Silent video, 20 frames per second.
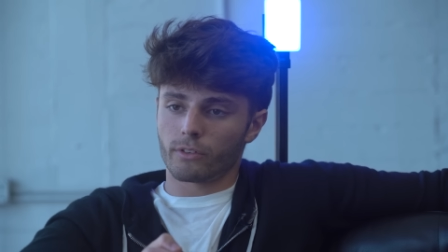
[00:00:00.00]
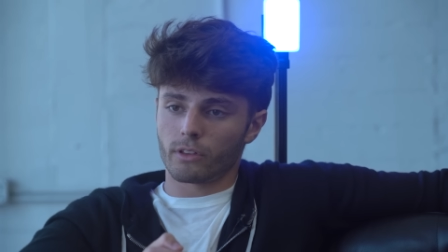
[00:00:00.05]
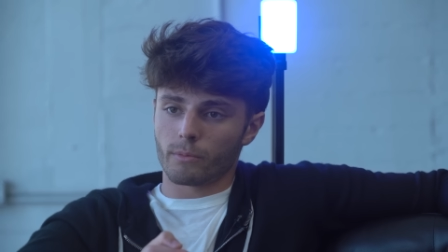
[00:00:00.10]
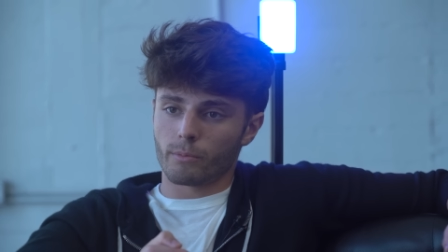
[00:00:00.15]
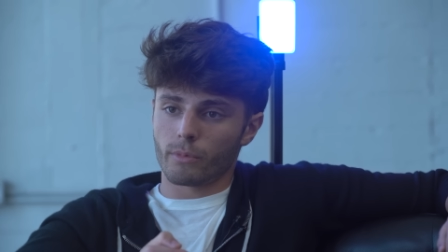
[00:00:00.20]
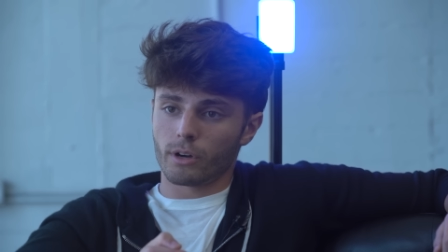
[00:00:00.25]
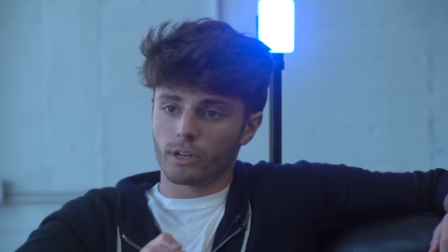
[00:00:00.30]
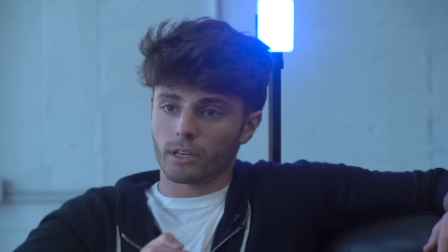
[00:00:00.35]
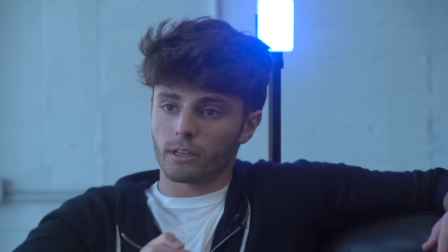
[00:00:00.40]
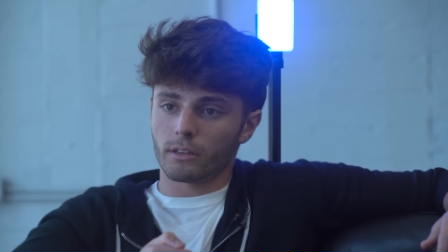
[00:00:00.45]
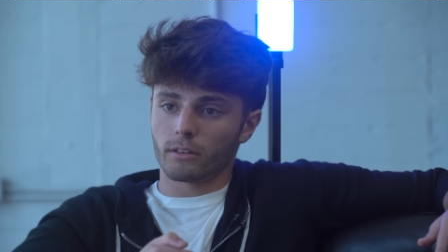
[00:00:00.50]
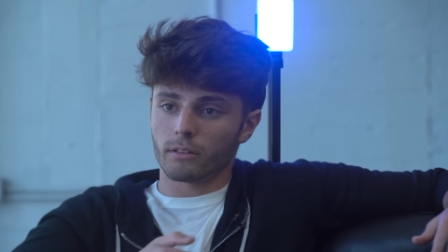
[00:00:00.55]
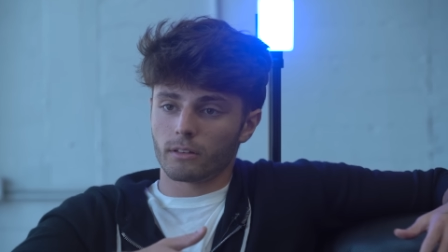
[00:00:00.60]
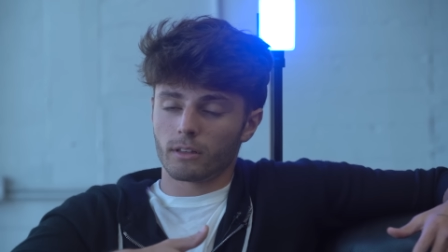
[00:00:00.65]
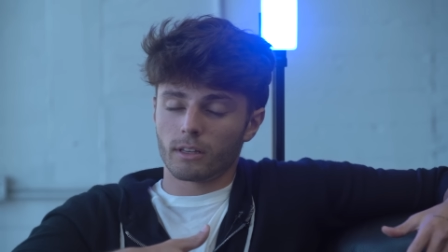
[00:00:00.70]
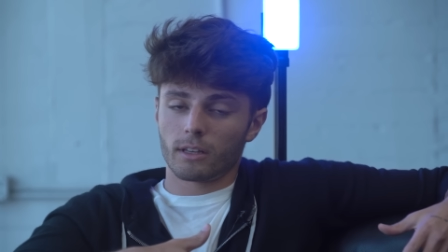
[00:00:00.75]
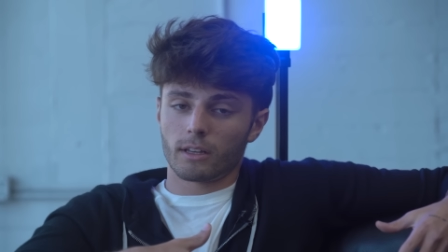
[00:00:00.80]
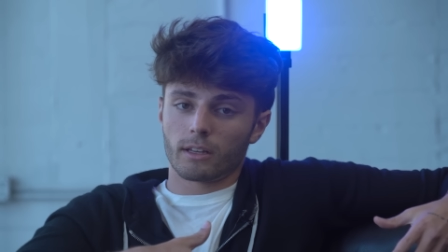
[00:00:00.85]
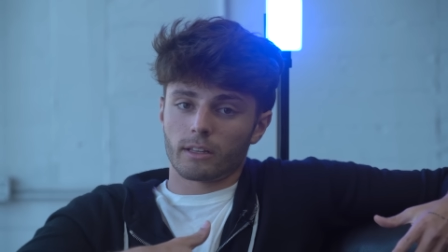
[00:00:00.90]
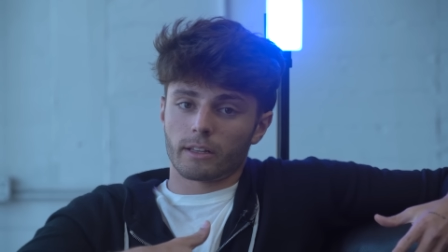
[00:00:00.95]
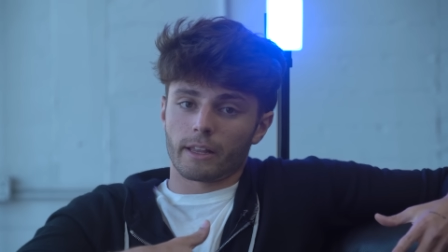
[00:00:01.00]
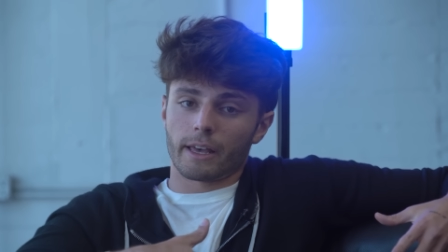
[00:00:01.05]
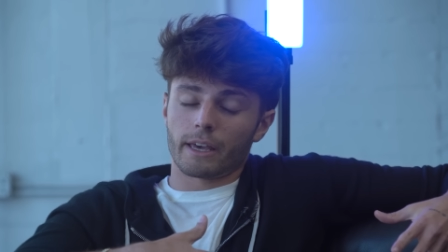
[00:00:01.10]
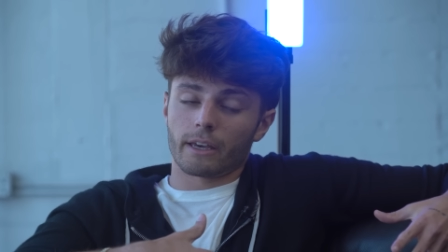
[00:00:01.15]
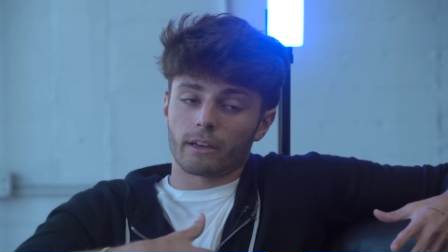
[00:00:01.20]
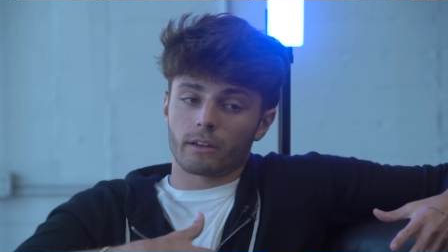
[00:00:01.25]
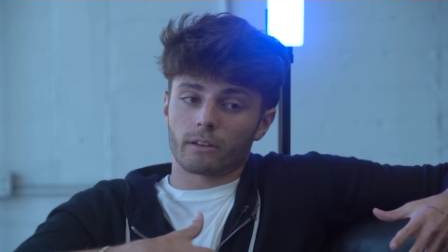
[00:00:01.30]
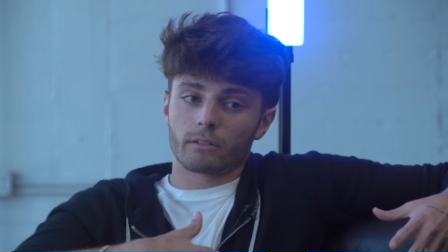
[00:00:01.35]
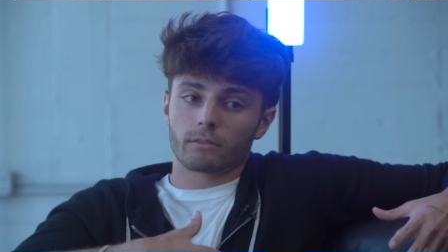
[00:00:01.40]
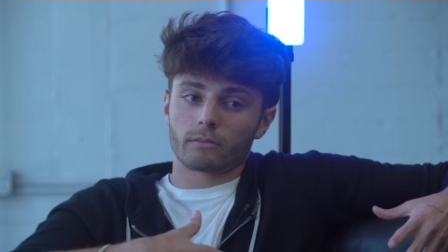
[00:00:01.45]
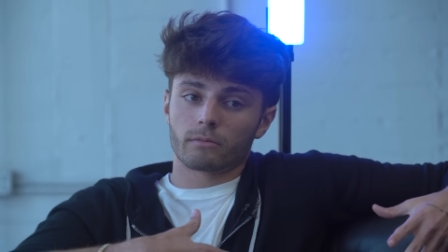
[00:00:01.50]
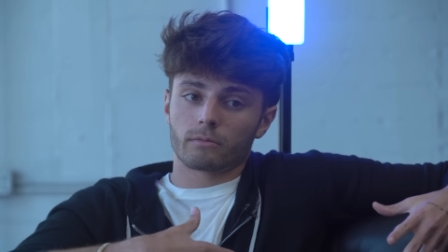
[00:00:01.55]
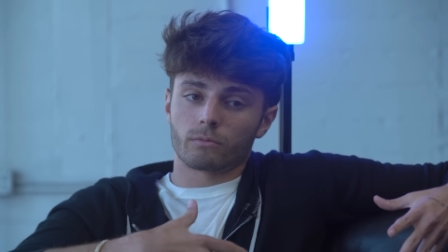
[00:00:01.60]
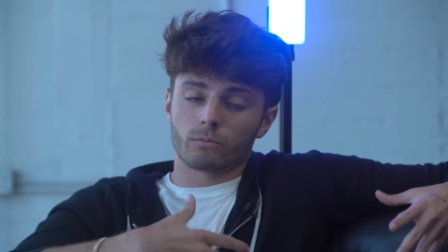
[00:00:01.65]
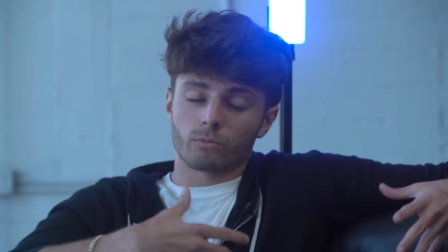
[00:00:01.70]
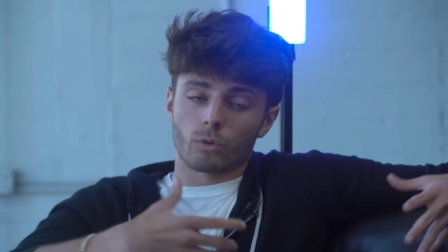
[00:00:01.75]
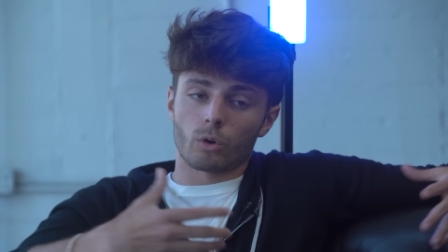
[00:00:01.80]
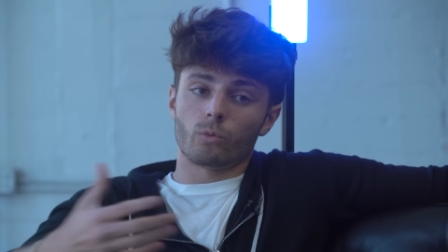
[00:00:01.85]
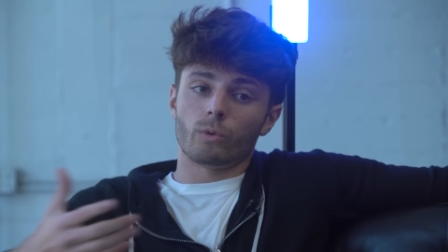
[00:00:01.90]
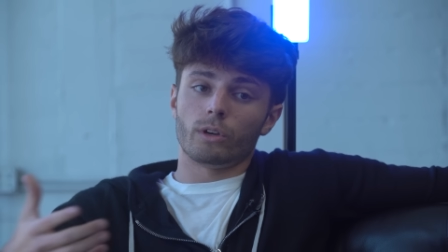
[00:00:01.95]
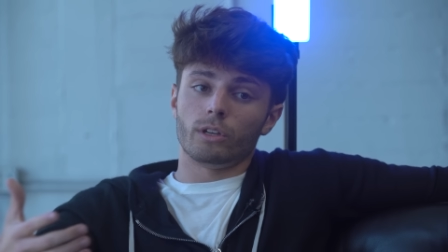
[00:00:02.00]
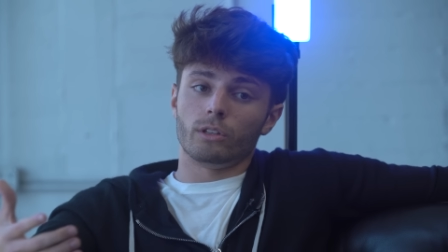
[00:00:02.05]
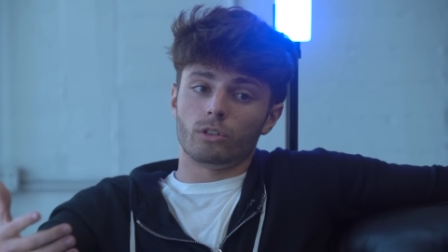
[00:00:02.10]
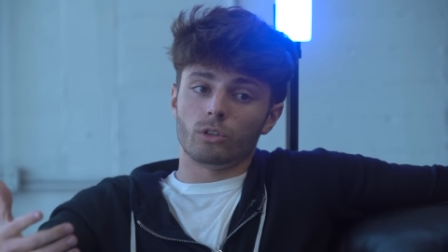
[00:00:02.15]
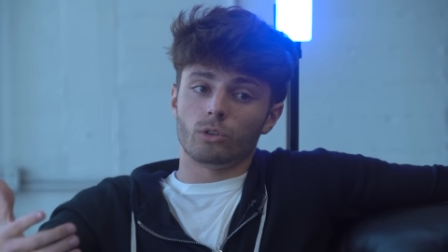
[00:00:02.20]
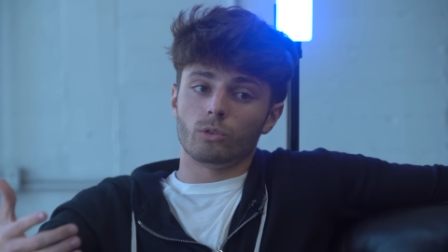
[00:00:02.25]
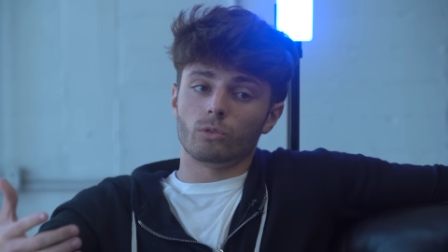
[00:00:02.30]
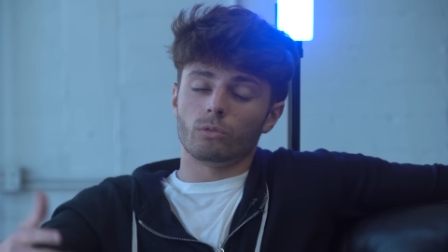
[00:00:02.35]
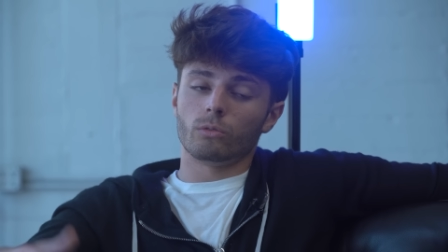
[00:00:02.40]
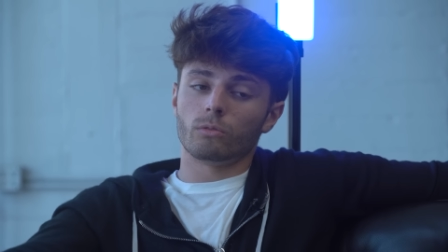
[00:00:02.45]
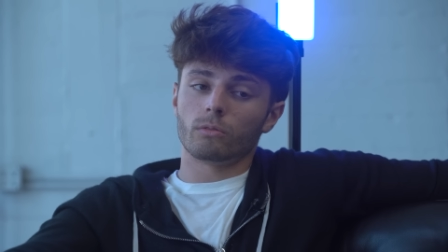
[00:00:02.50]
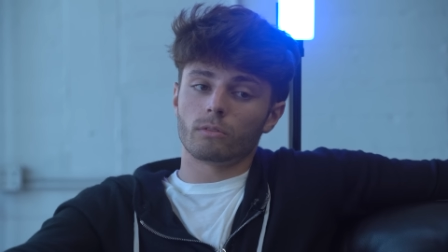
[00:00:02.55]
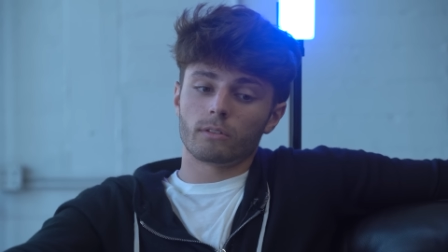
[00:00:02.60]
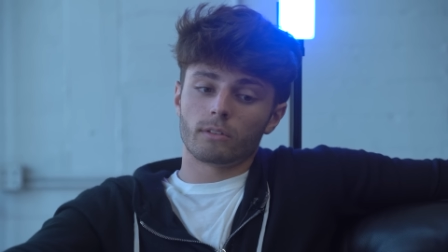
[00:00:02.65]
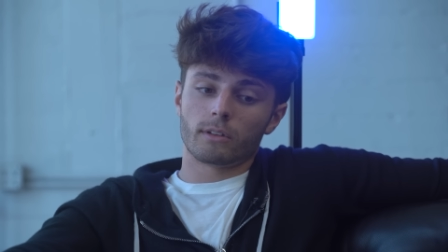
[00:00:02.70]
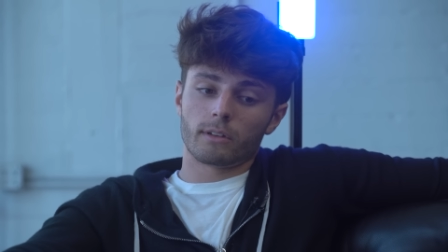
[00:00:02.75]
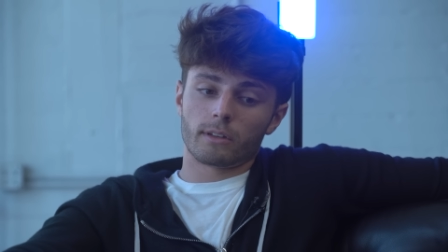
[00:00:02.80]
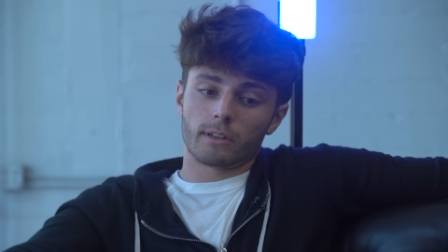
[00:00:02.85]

for the money like what we do